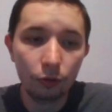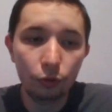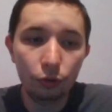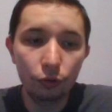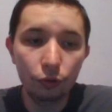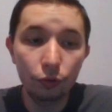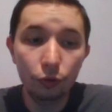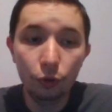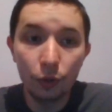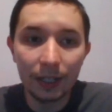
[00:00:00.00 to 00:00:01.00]
to
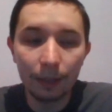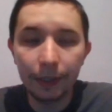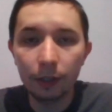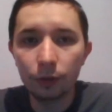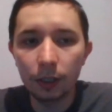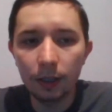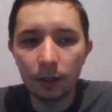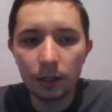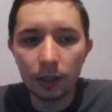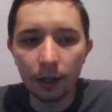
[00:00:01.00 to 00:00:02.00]
do something on the
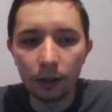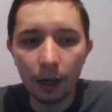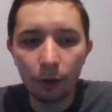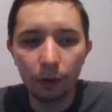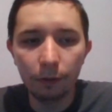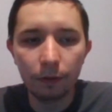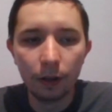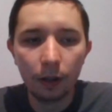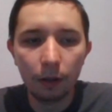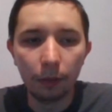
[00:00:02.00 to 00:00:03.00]
king's side. Now if
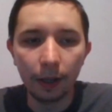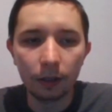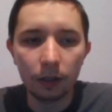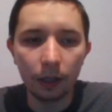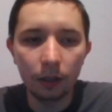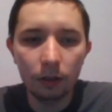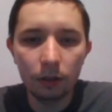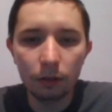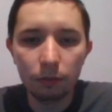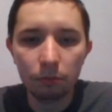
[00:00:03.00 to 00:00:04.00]
black
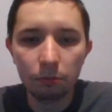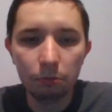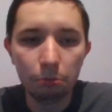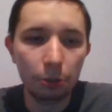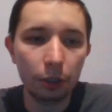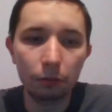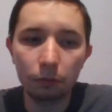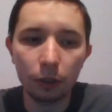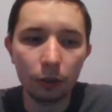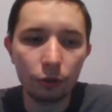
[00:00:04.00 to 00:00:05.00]
takes, then
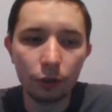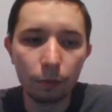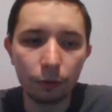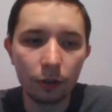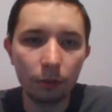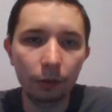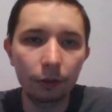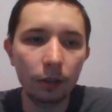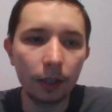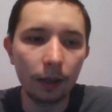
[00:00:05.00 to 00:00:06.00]
it is just possible
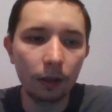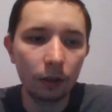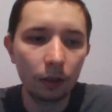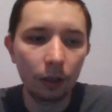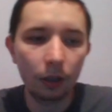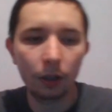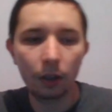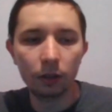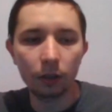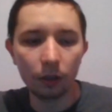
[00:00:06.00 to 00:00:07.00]
to take
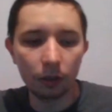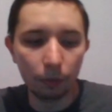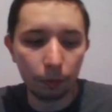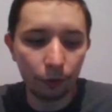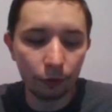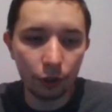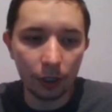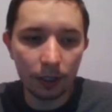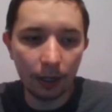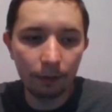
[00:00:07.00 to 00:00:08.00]
the pawn on
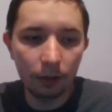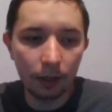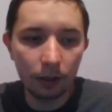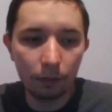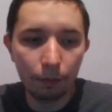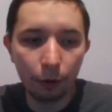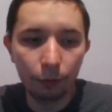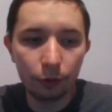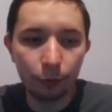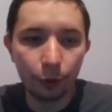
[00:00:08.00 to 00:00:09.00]
g7, and then
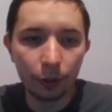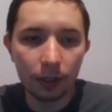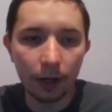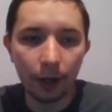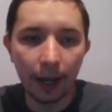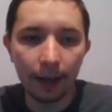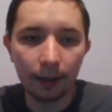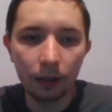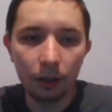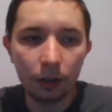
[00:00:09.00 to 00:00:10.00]
both rooks are
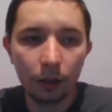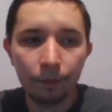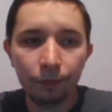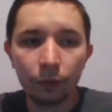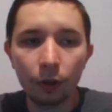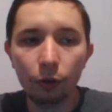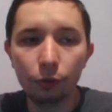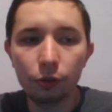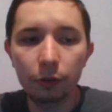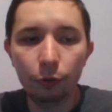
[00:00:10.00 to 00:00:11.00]
hanging.
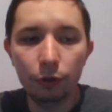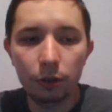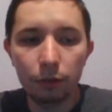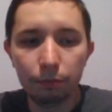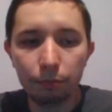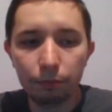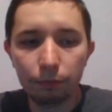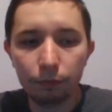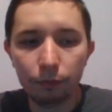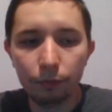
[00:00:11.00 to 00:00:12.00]
Also there is
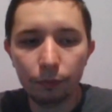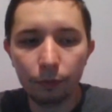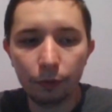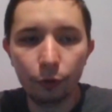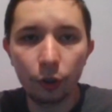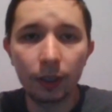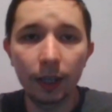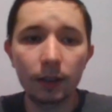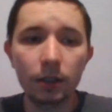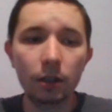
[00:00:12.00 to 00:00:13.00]
rook
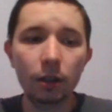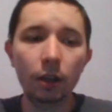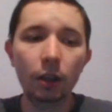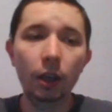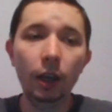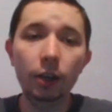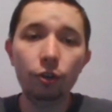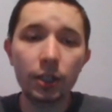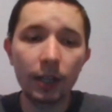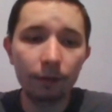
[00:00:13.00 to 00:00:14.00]
takes
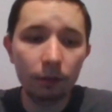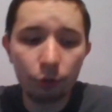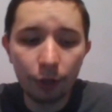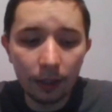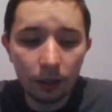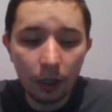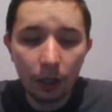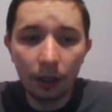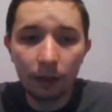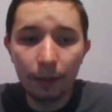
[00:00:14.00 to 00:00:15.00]
h7 threat,
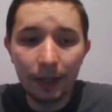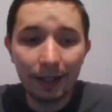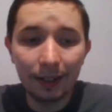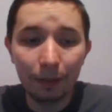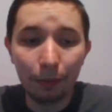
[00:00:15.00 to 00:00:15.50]
and basically